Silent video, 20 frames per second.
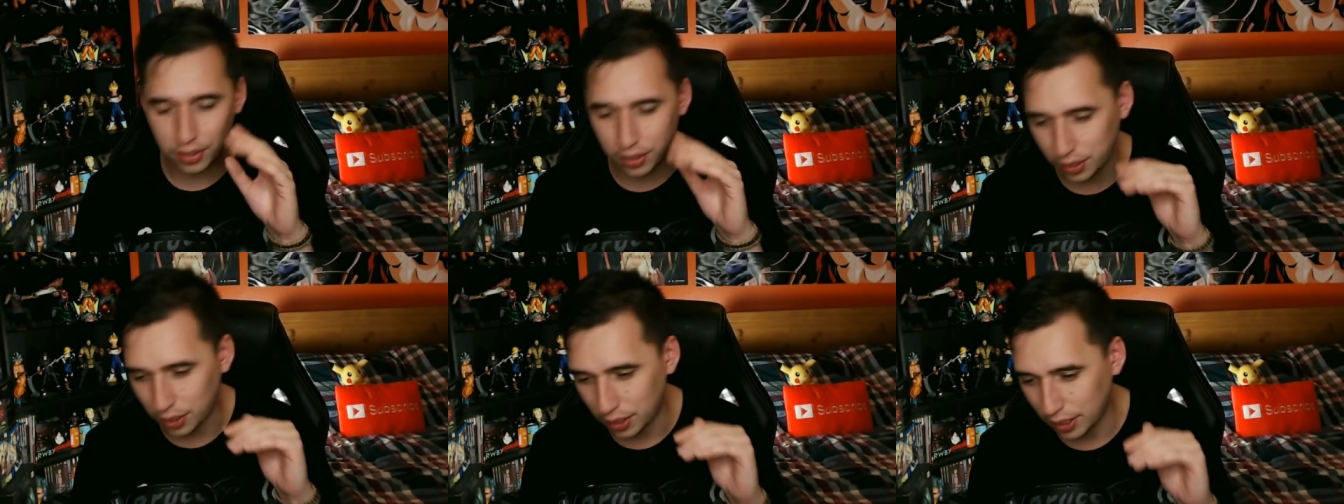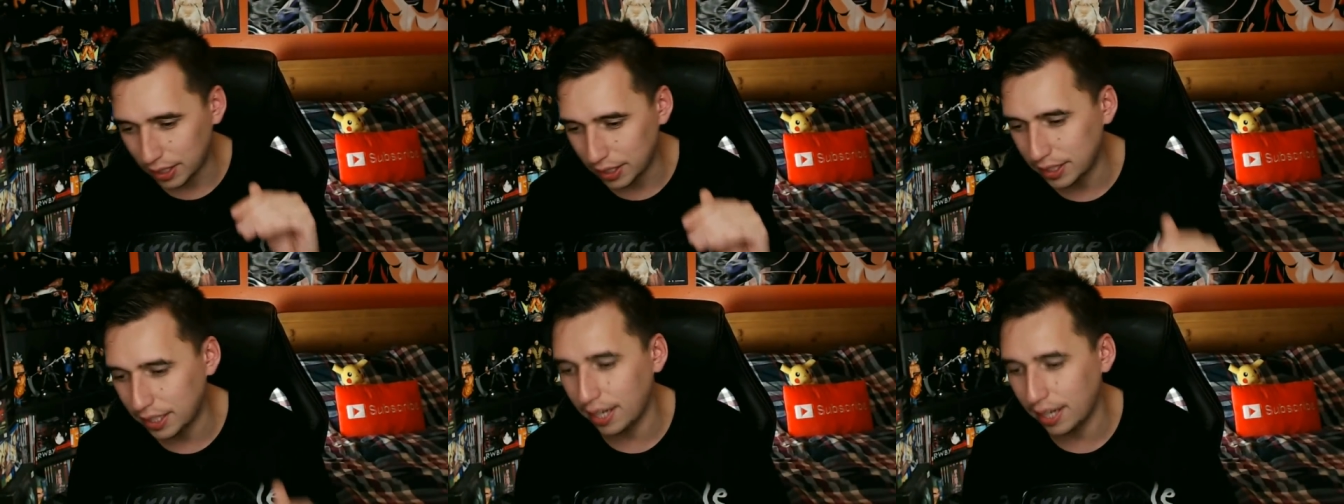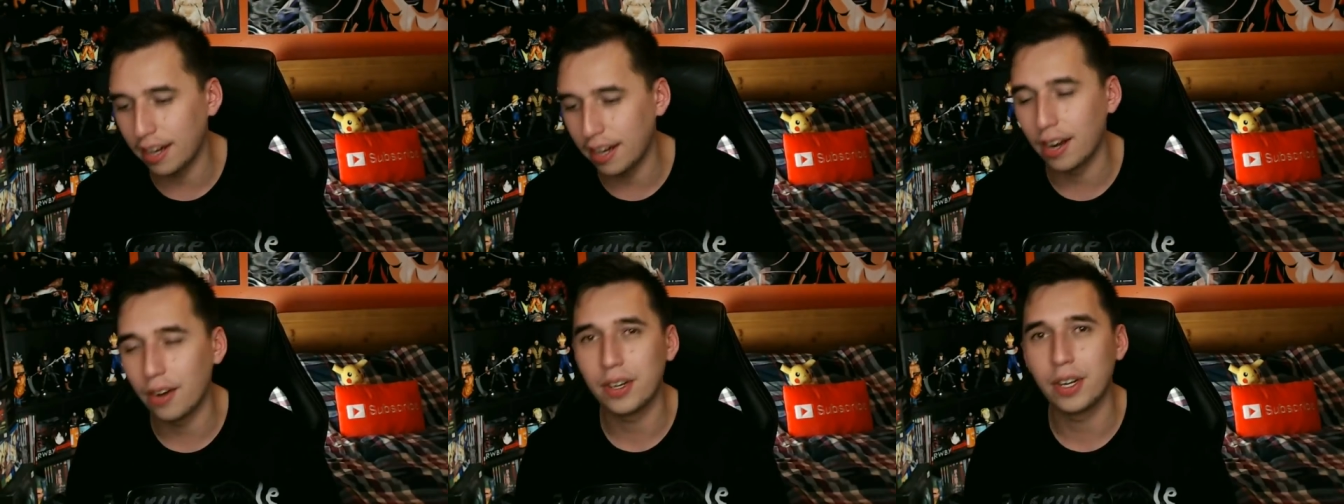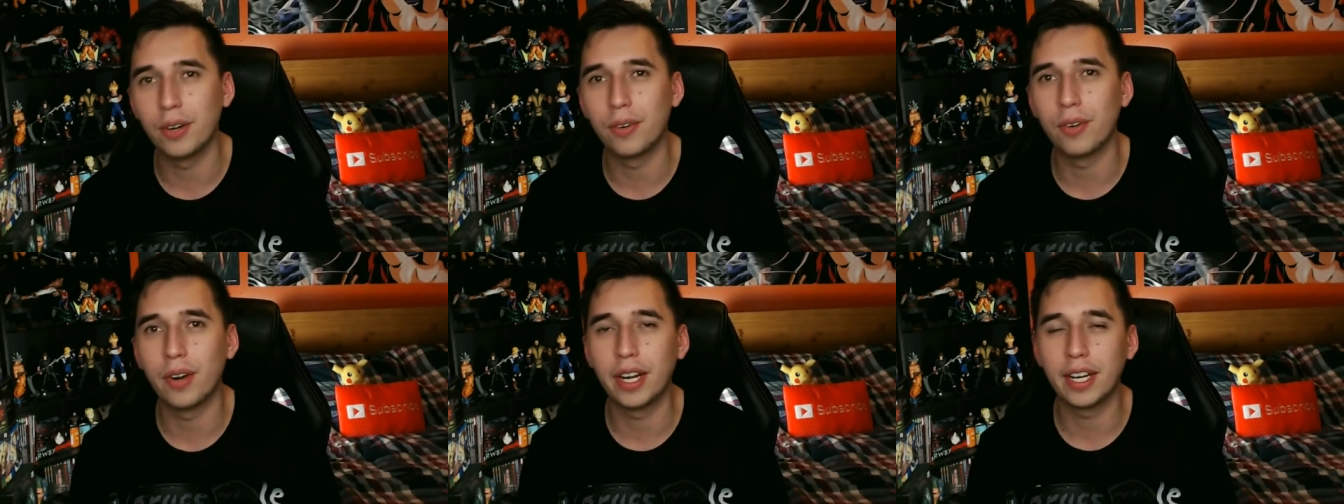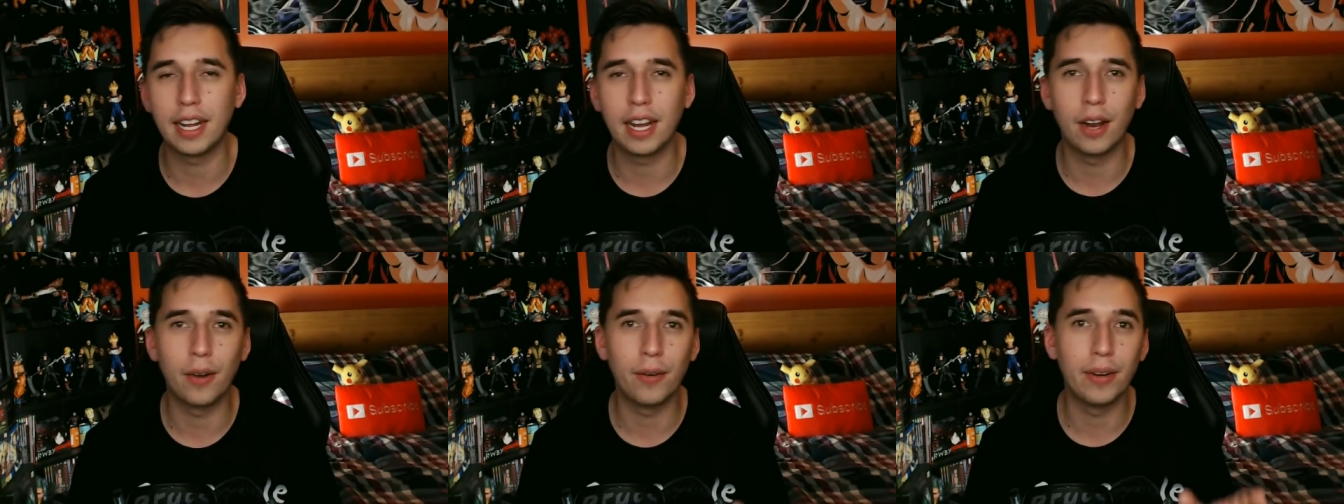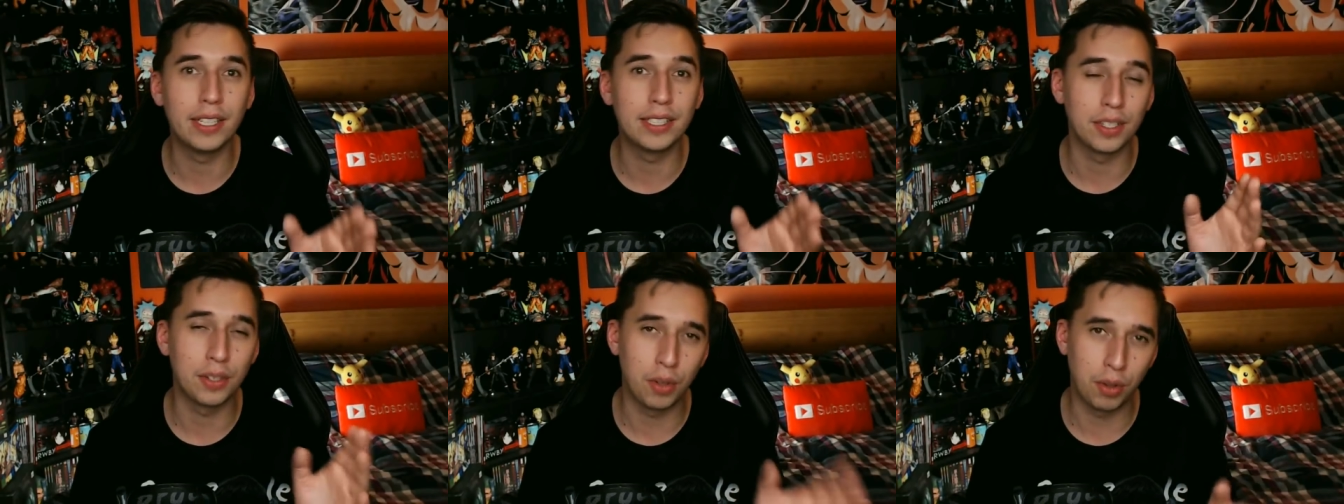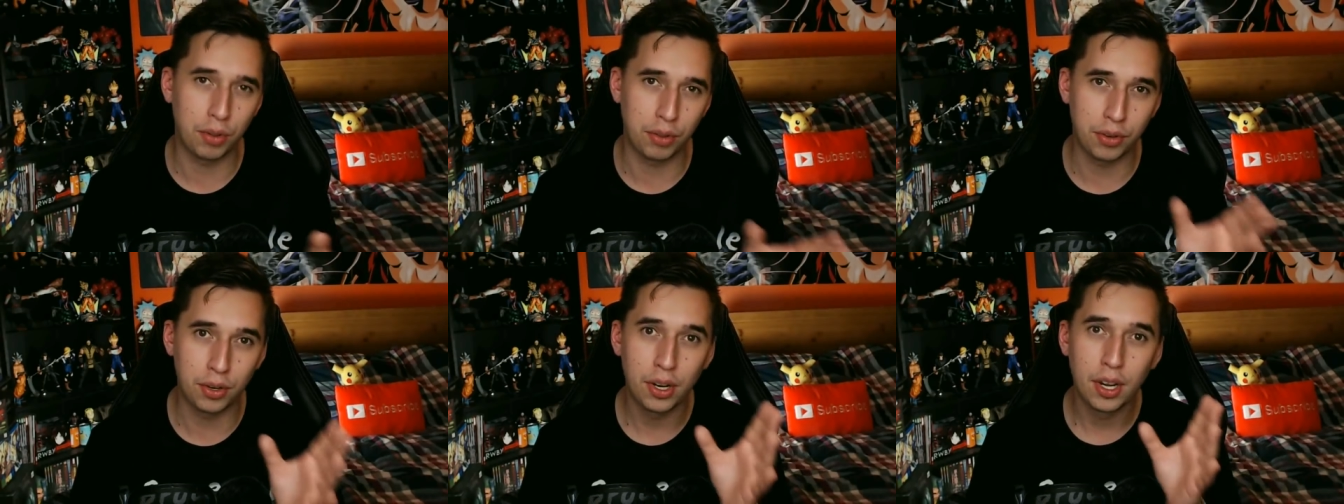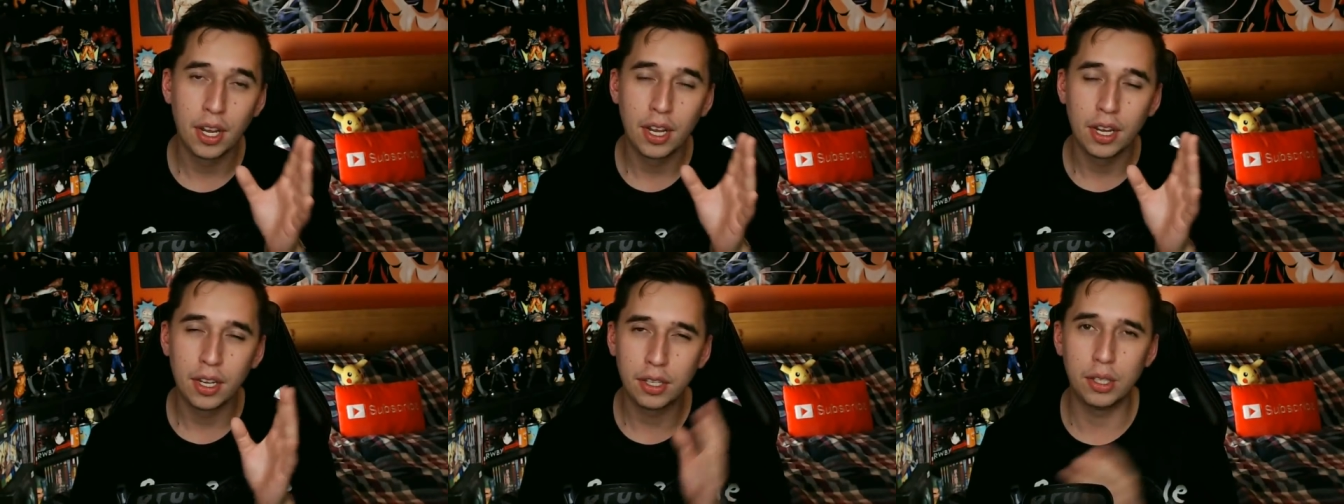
is going to say it out here right now, is another